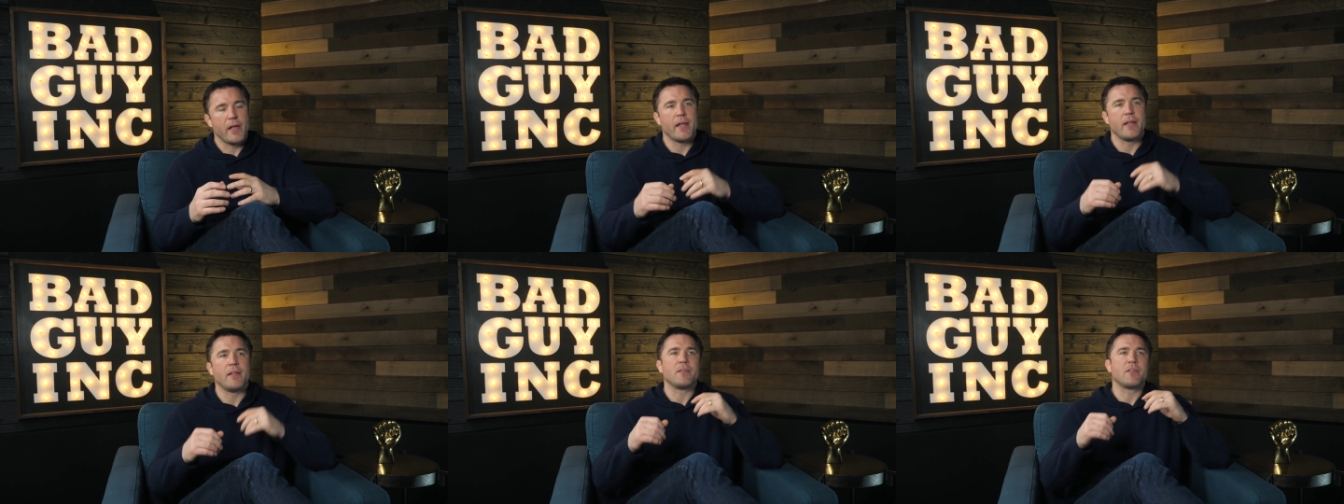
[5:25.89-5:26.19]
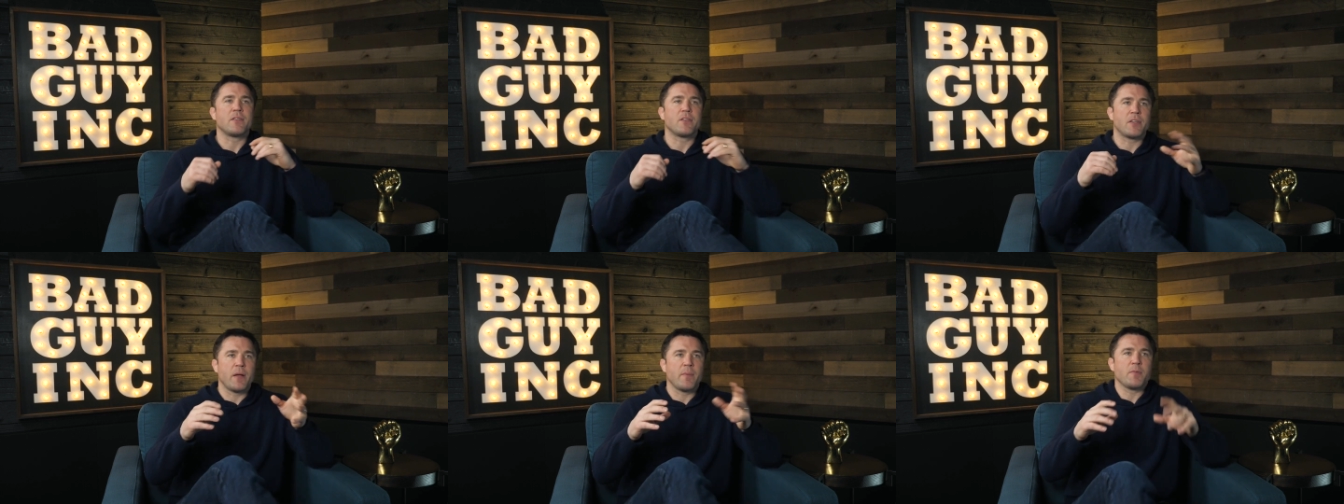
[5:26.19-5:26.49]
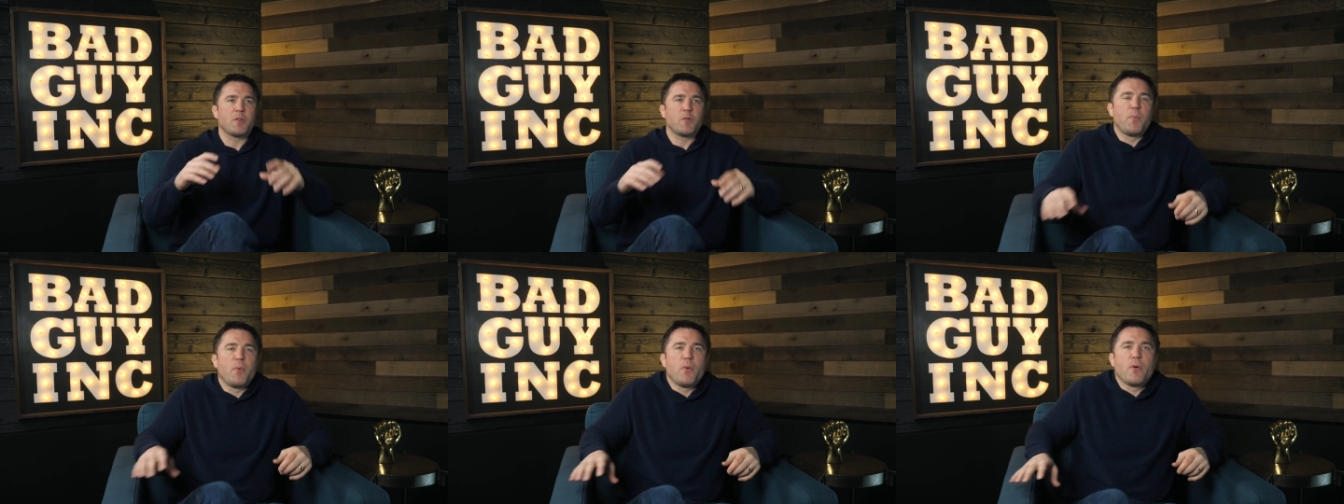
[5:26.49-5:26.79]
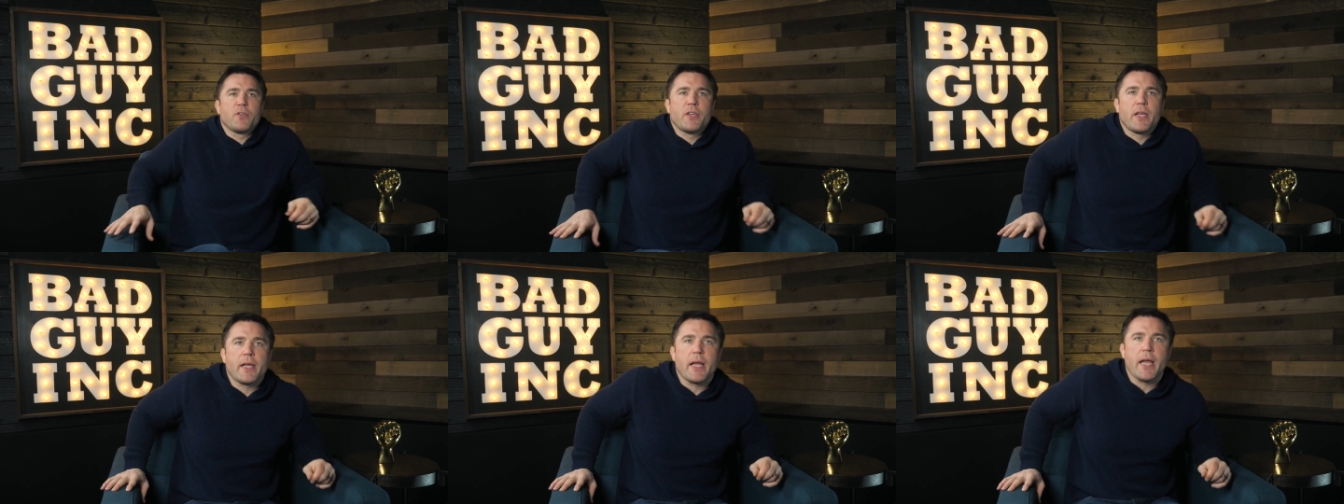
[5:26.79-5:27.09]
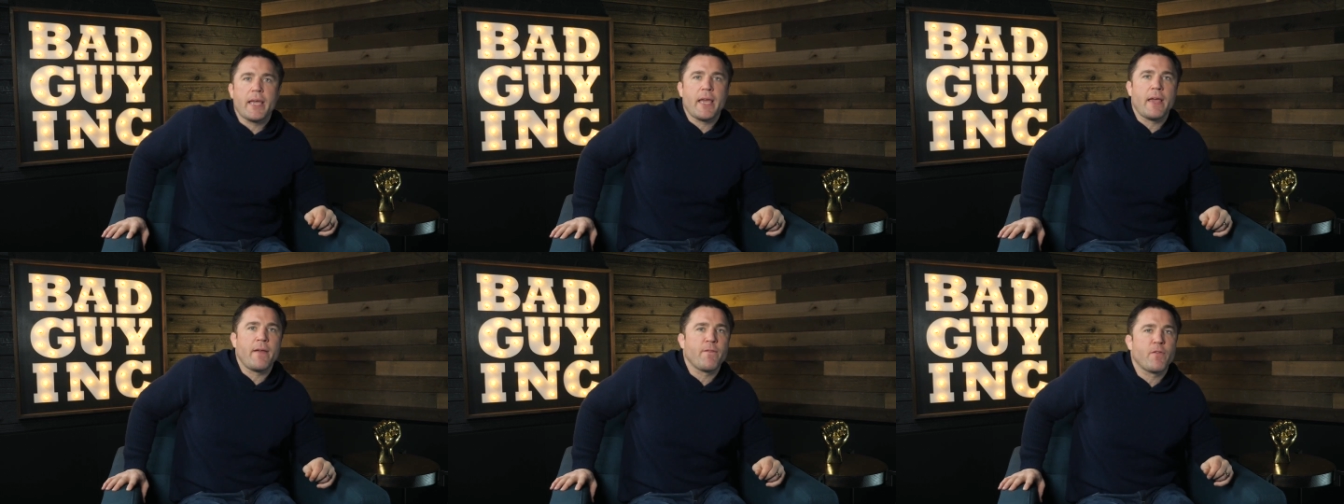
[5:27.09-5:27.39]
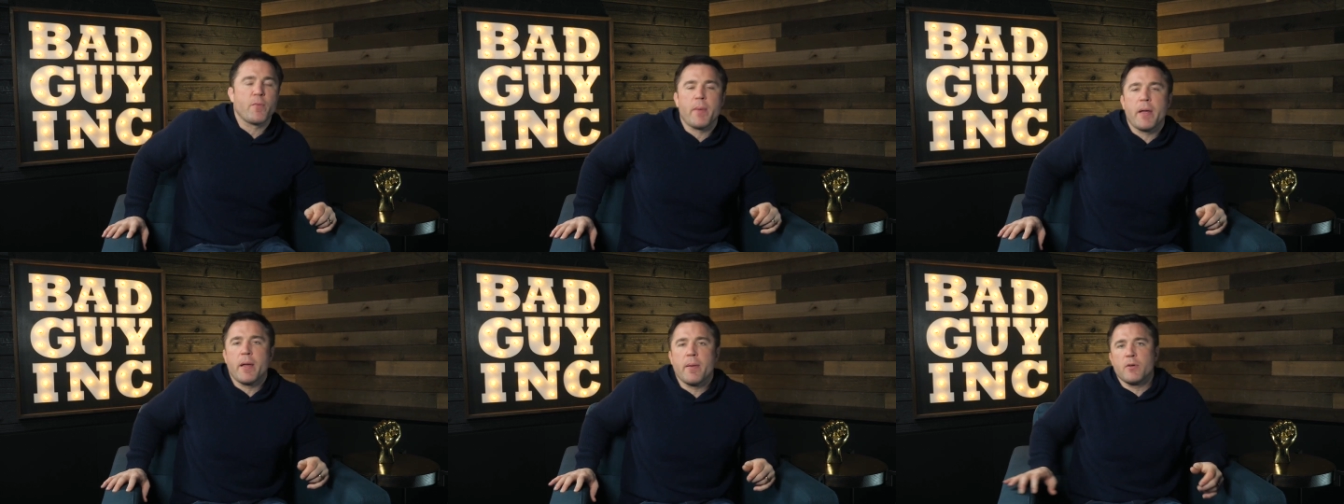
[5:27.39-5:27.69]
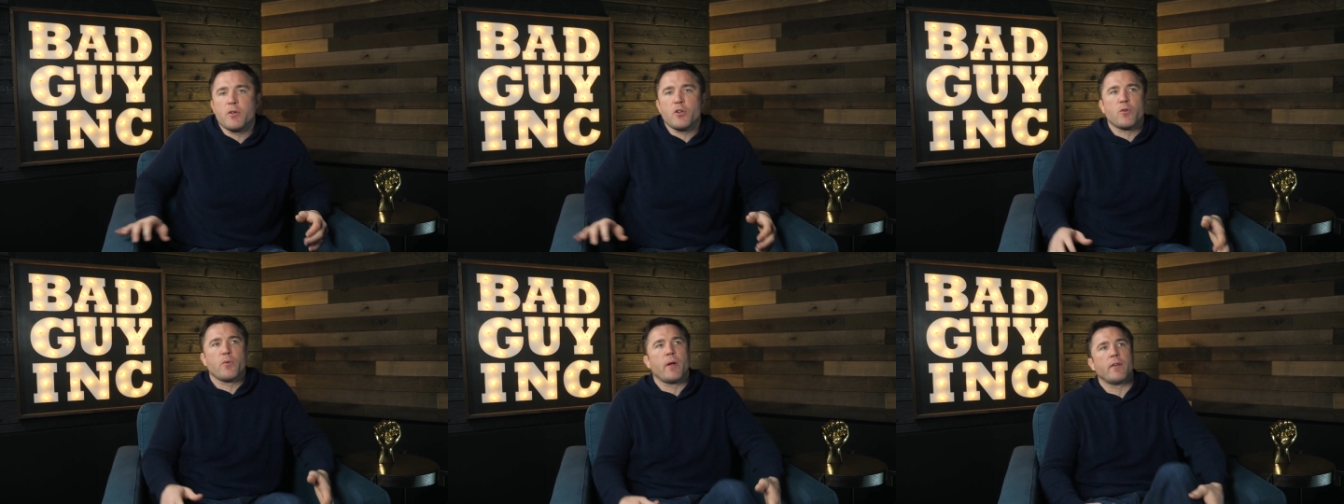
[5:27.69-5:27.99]
In some sports, like I came from
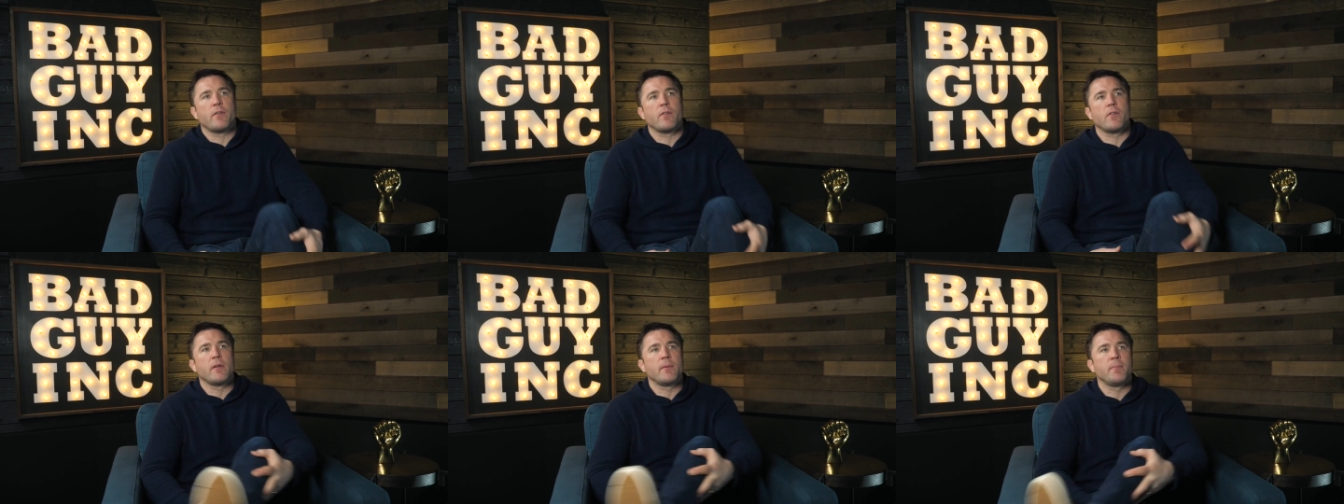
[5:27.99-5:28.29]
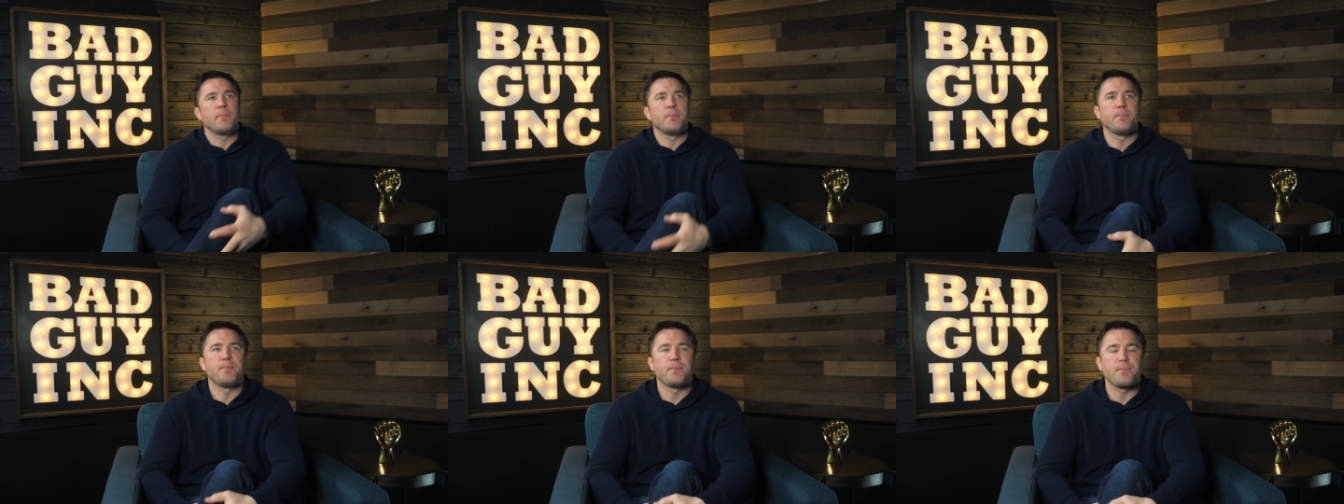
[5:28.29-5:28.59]
amateur wrestling,